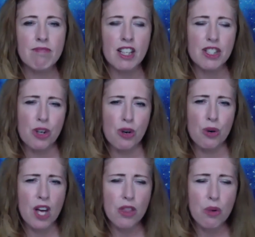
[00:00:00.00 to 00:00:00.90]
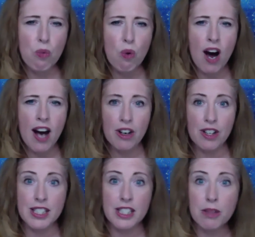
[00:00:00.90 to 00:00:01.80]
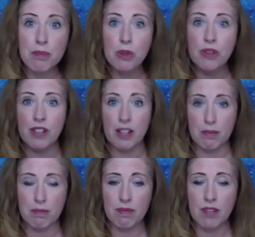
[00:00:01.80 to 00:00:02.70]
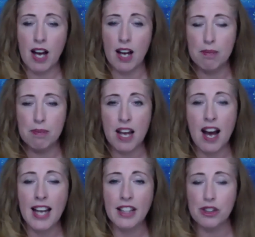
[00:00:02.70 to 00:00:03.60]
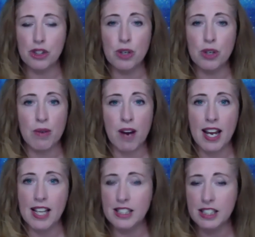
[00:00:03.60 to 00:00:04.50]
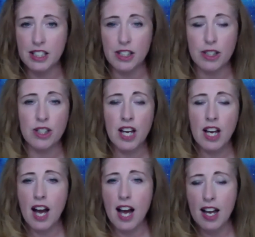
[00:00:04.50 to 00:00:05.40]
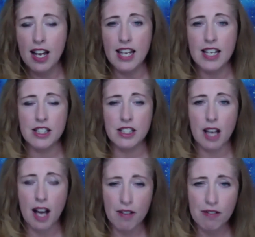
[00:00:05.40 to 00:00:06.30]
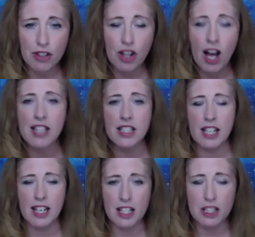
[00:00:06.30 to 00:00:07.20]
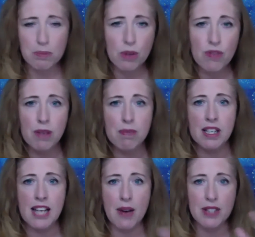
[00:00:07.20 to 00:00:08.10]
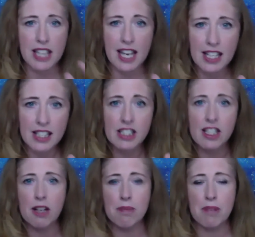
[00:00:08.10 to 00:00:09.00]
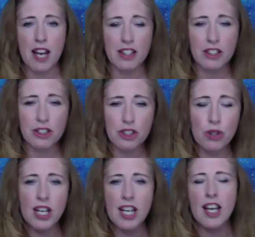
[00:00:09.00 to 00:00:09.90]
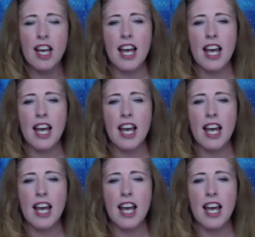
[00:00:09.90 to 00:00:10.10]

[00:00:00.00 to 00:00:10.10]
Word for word: So the water is still moving uh, behind the tree, right? It's still uh, in its uh, velocity and it's moving, but now it's getting stuck behind this tree.